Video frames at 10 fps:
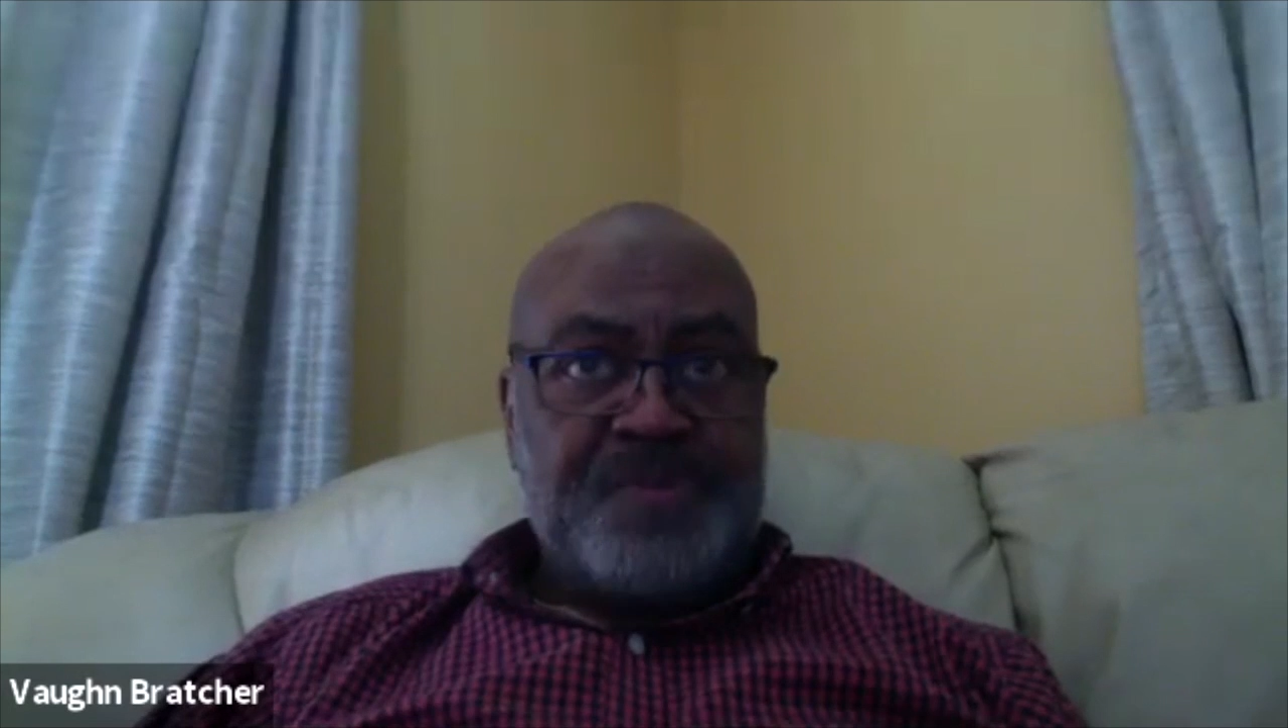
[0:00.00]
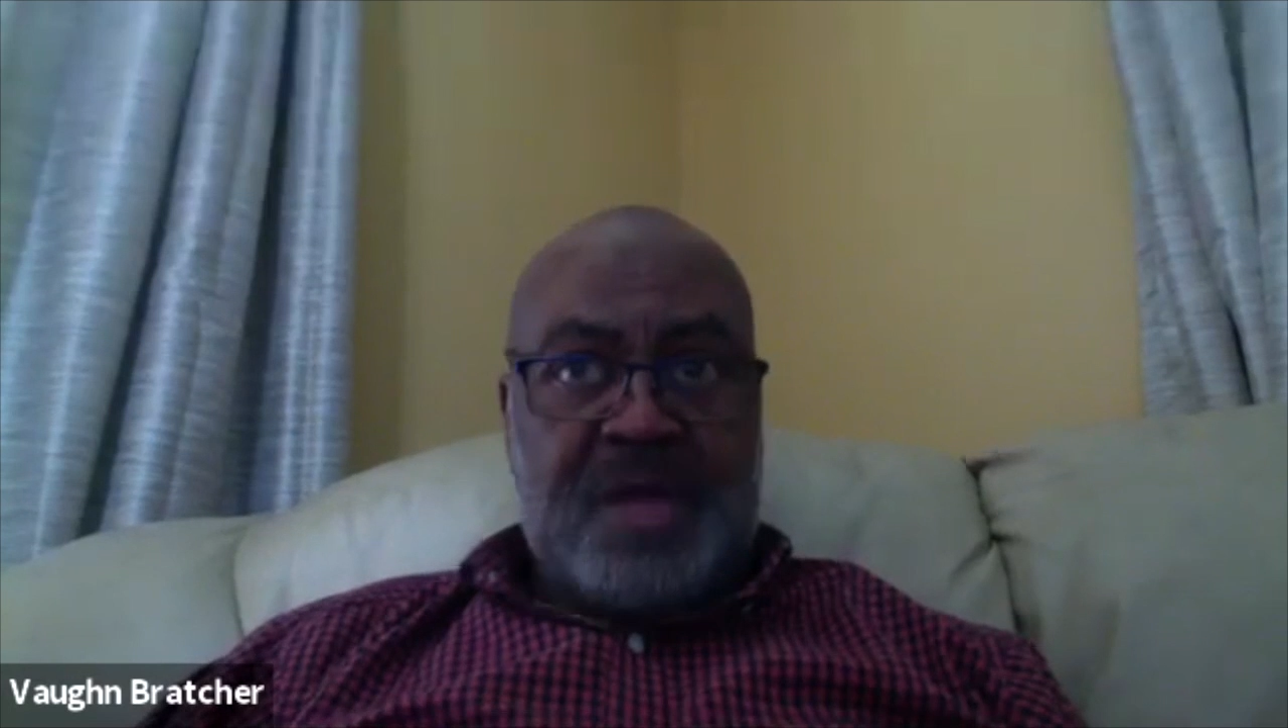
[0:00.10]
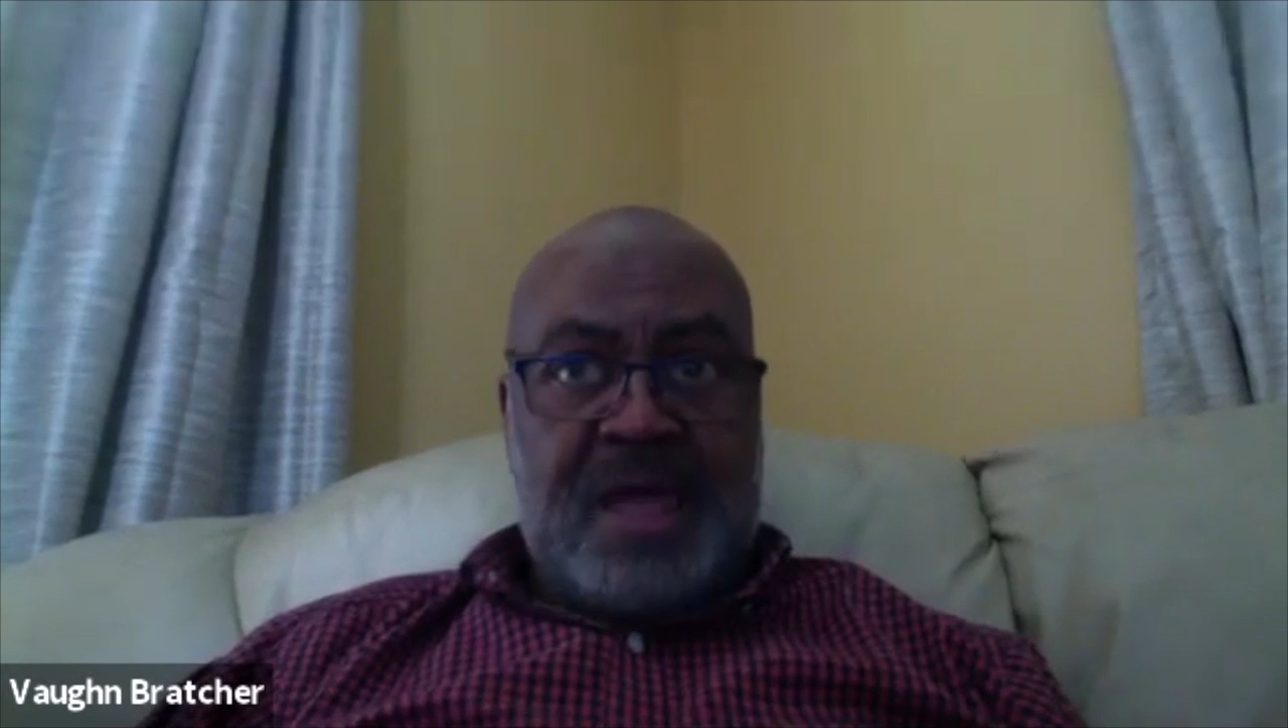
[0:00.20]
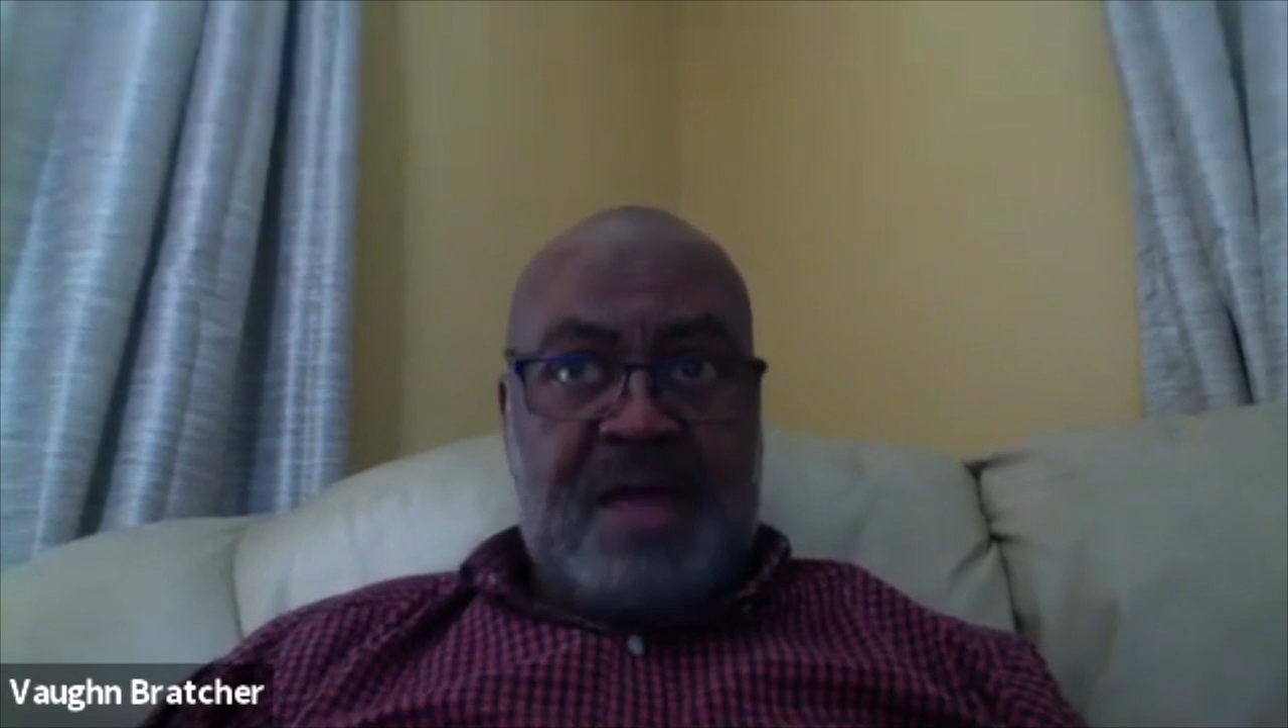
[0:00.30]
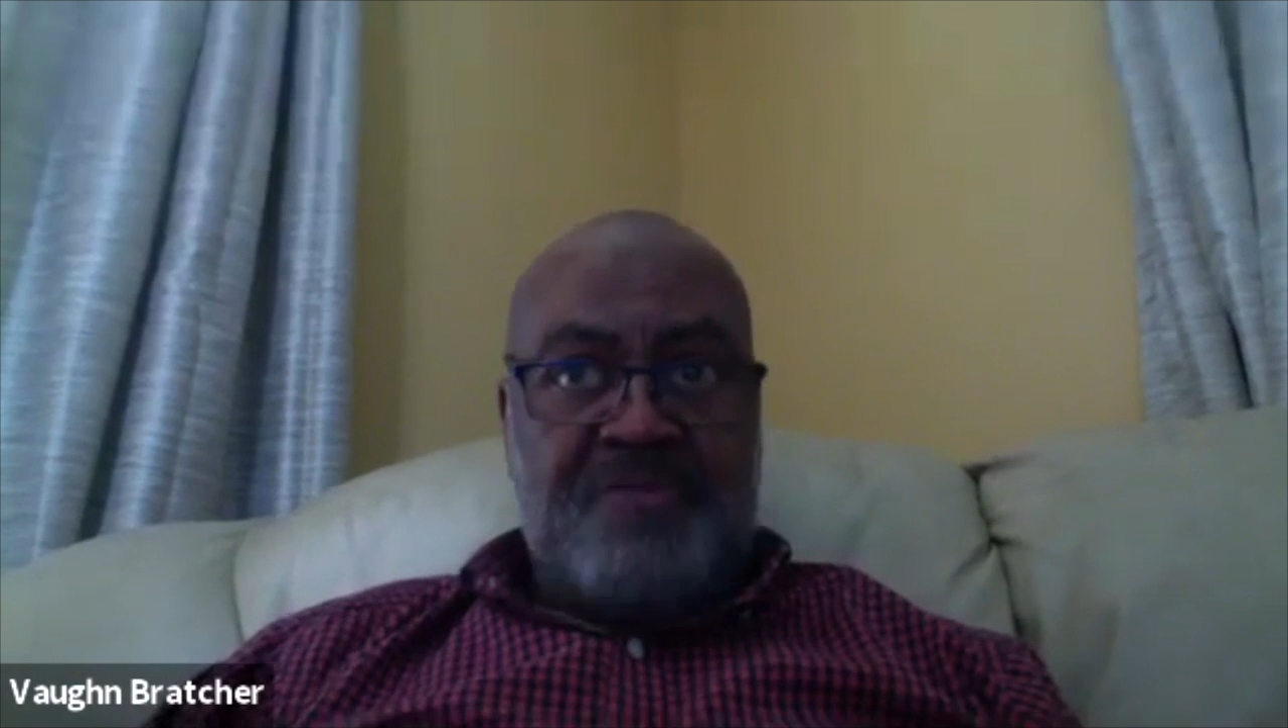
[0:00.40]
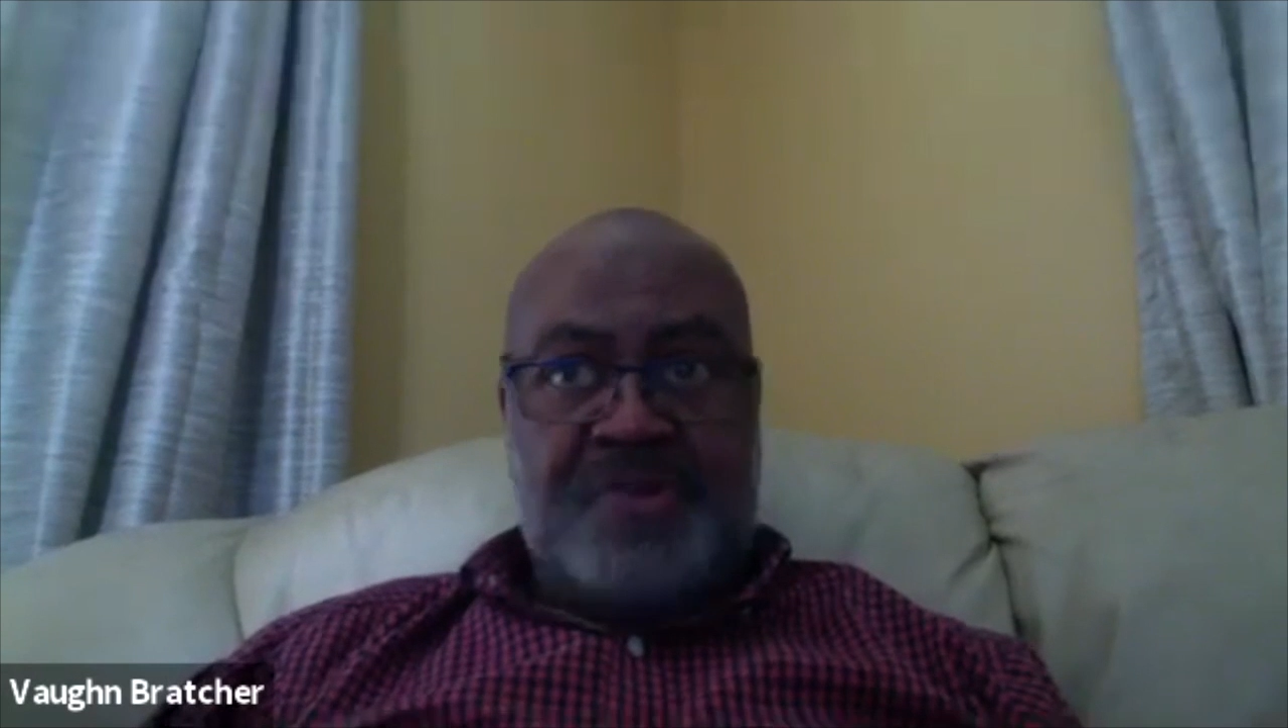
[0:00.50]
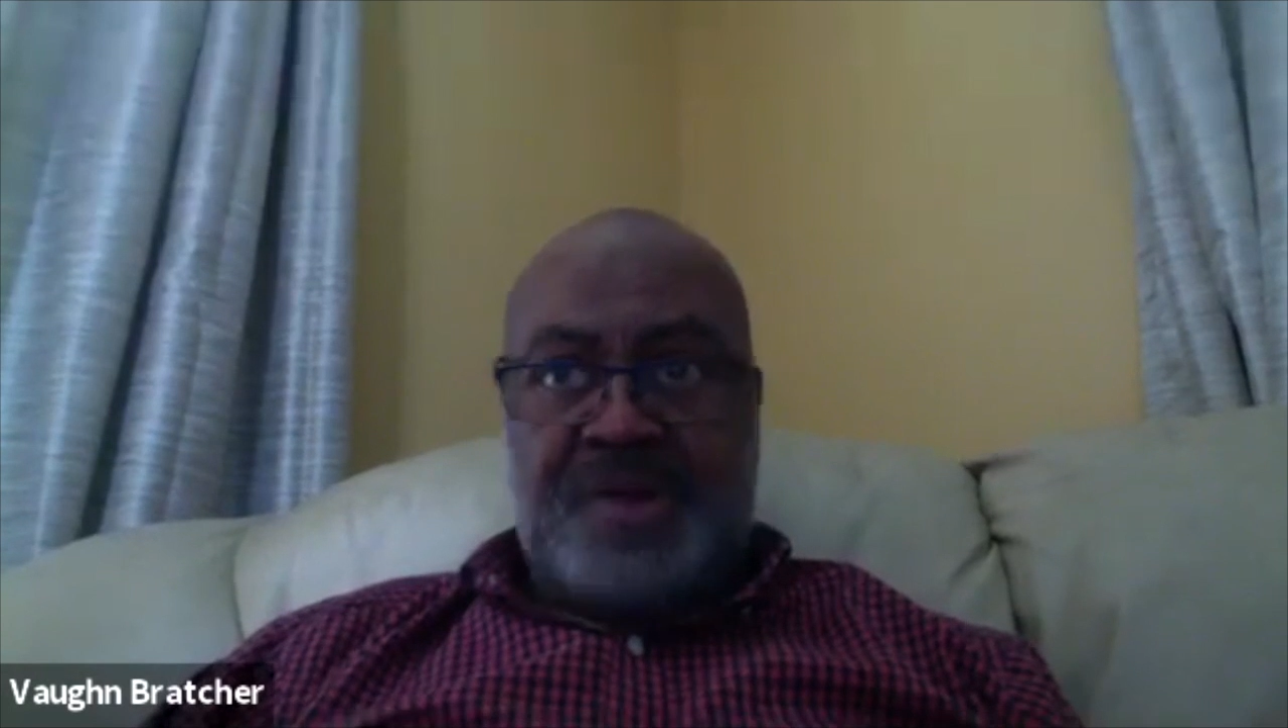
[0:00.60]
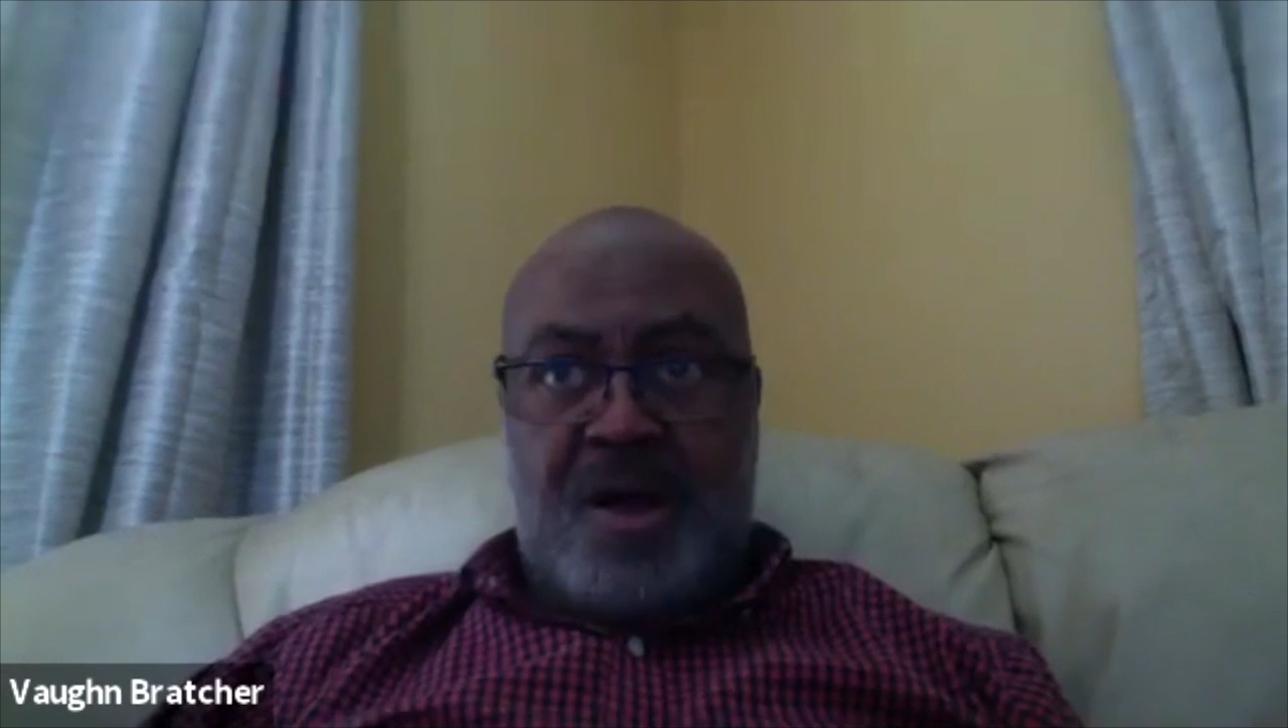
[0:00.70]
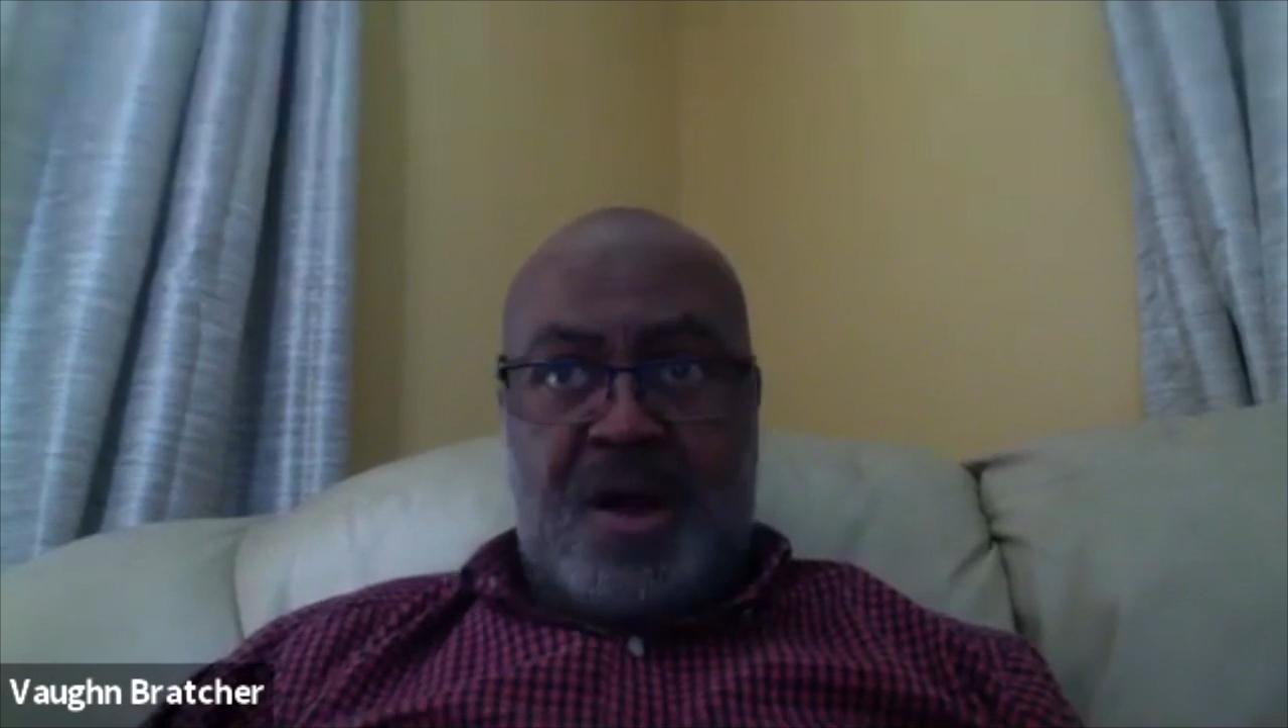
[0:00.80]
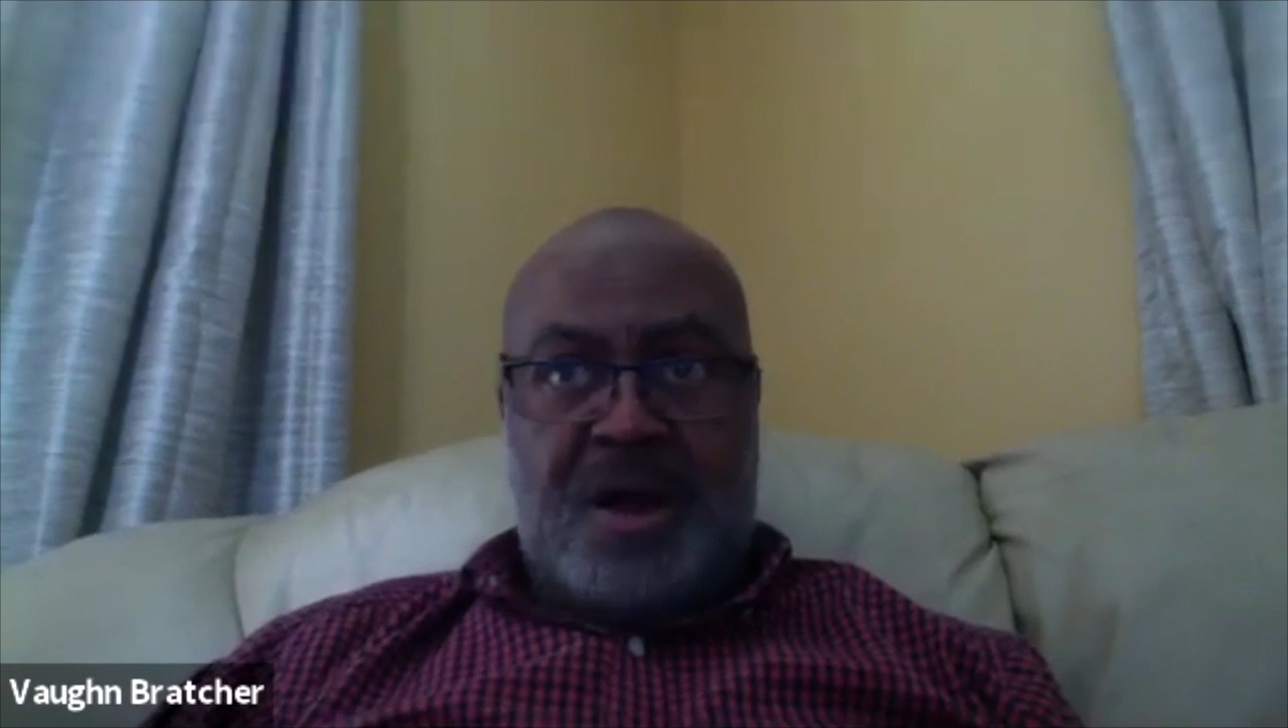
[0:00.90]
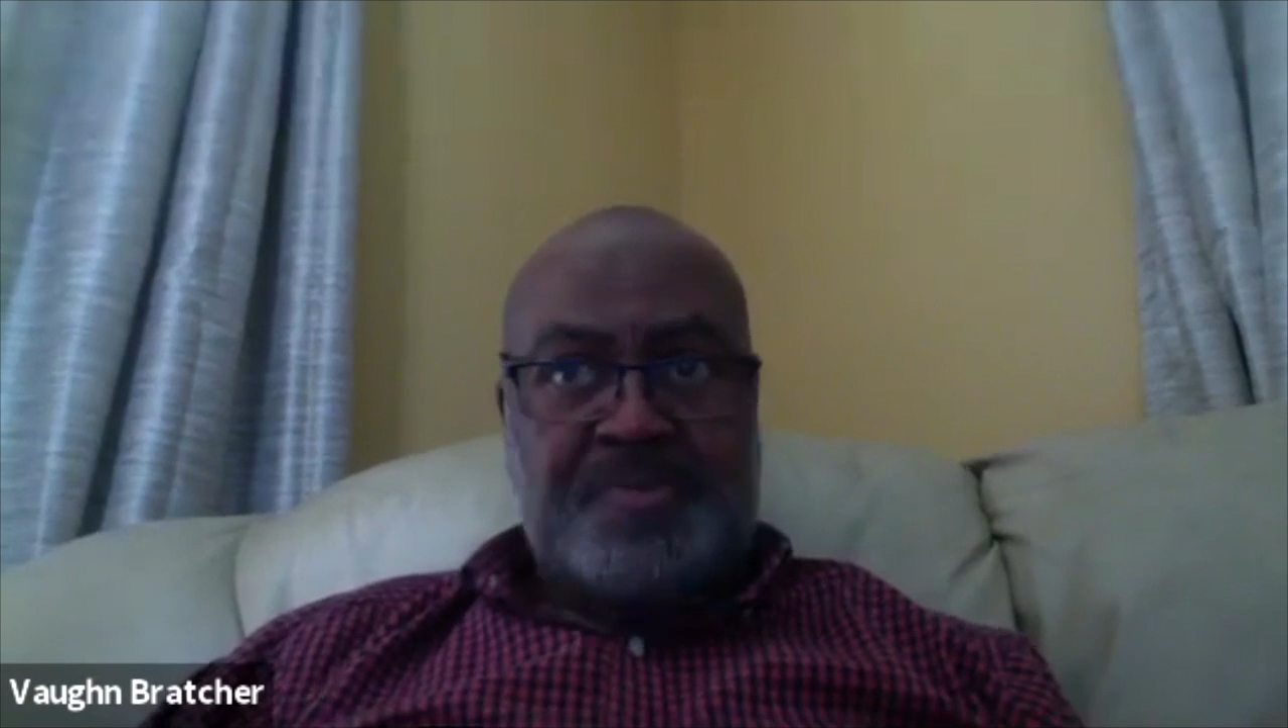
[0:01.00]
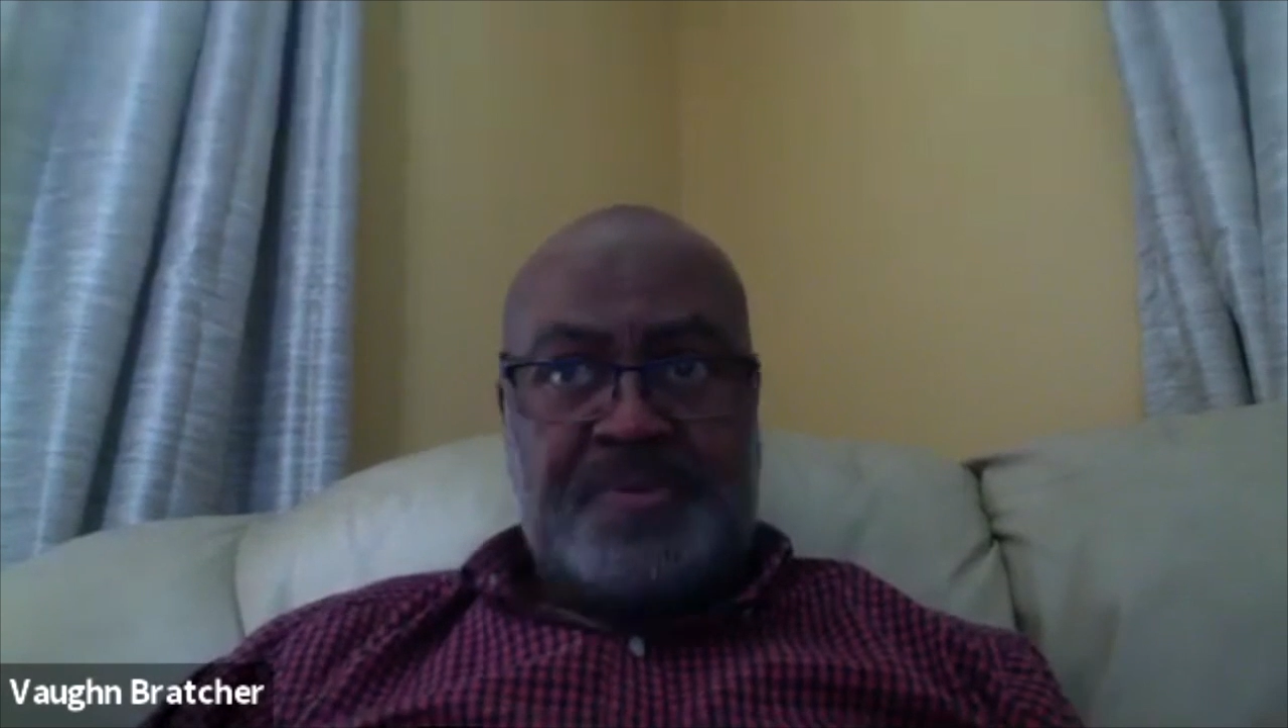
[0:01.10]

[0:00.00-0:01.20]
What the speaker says: Everett Harp